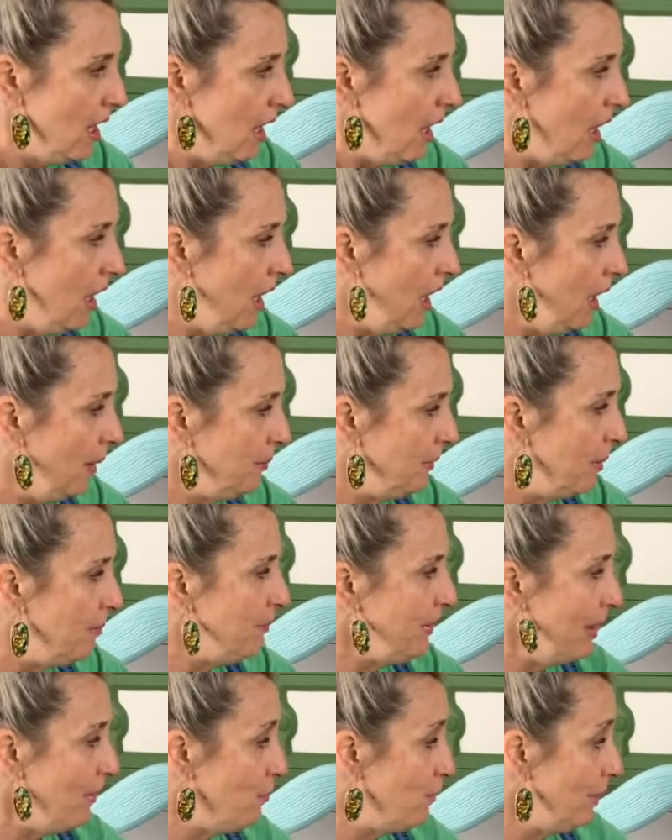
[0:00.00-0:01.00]
Um,
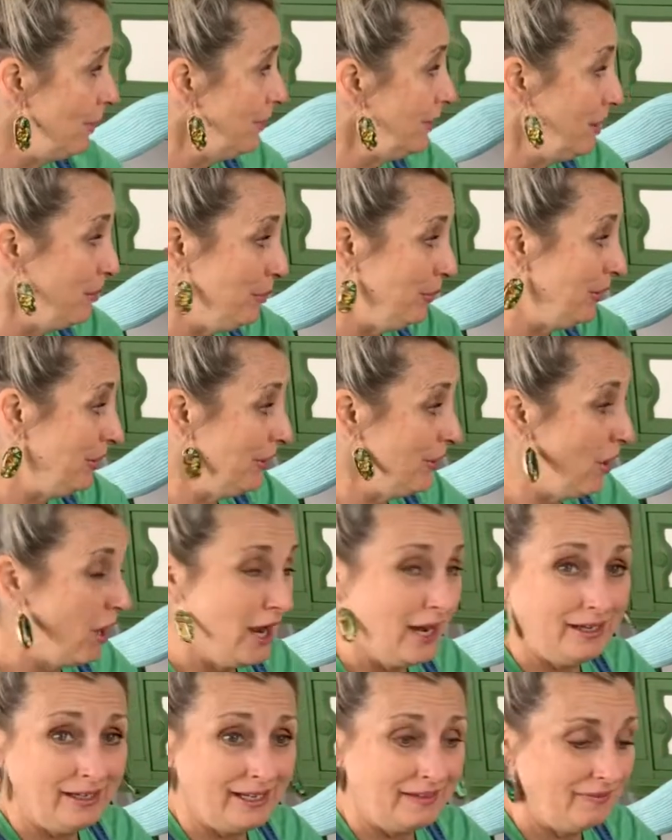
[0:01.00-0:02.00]
but we're going to put it
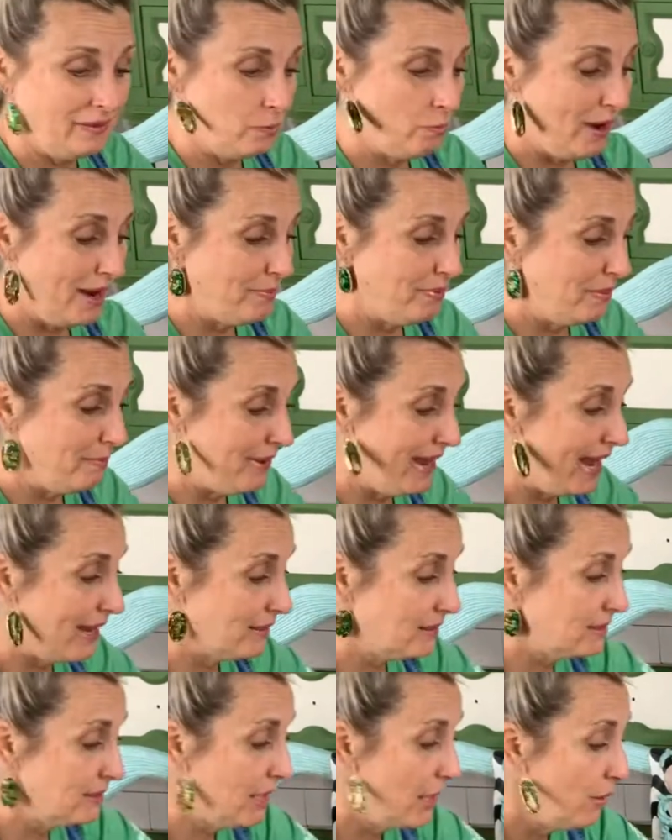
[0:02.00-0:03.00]
on and then wipe it back.
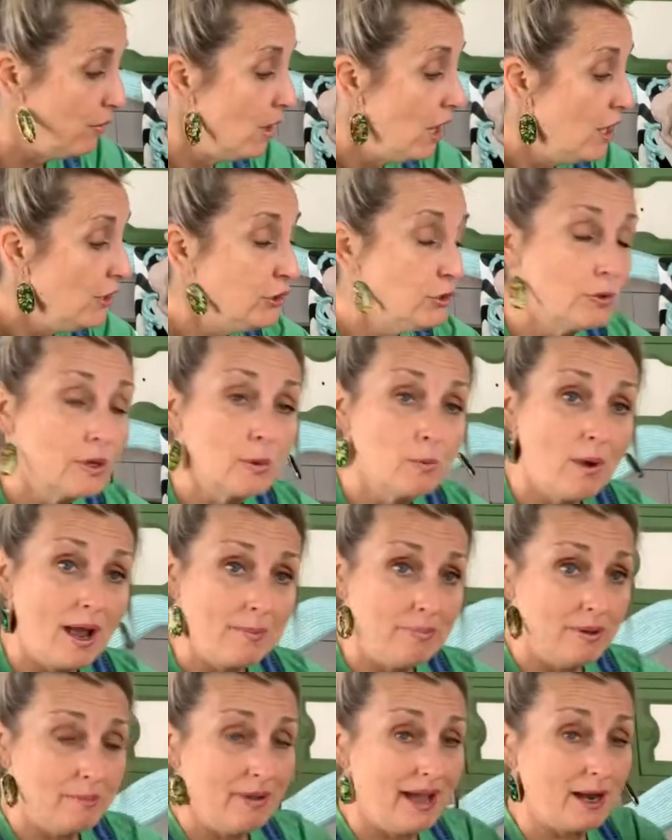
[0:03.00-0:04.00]
So you can wipe
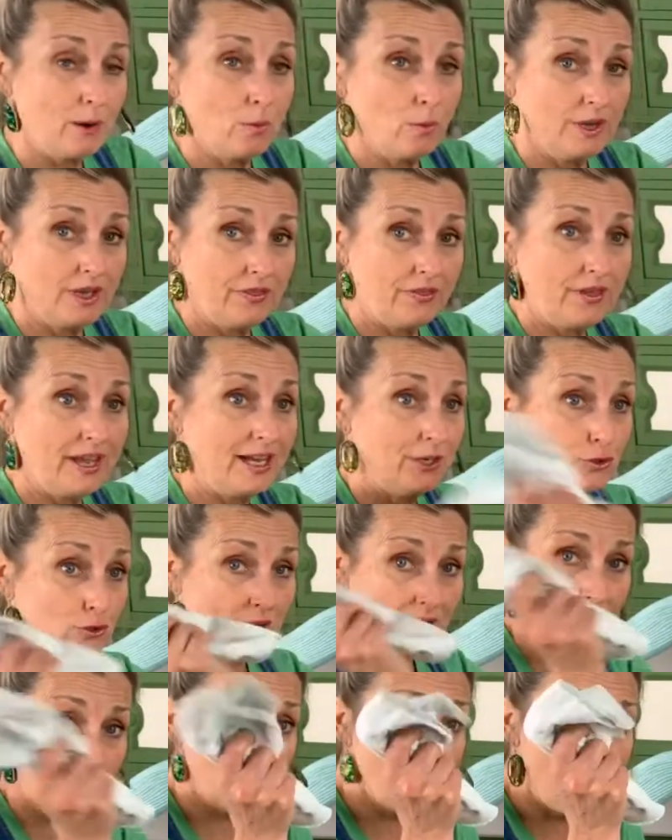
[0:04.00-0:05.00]
it back with a
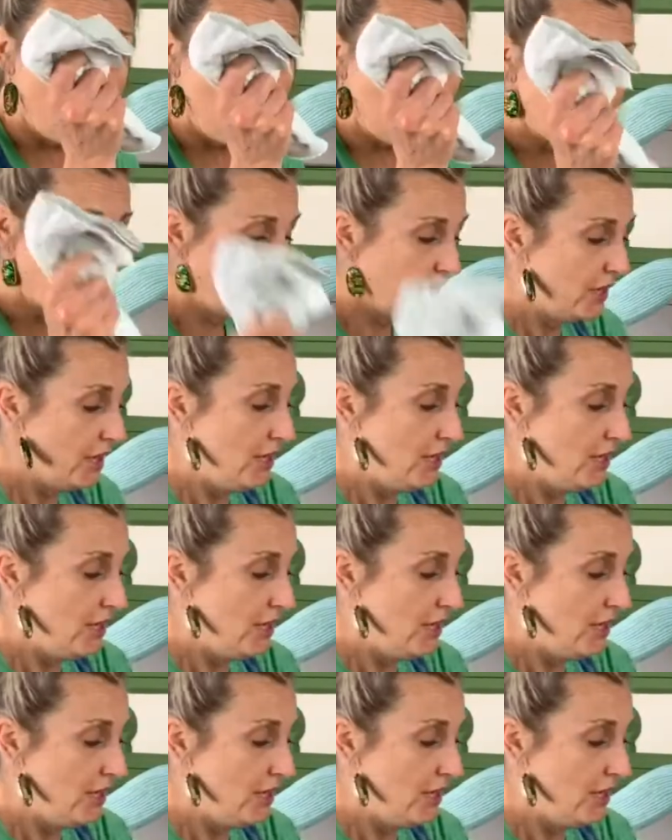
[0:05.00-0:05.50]
dry cloth.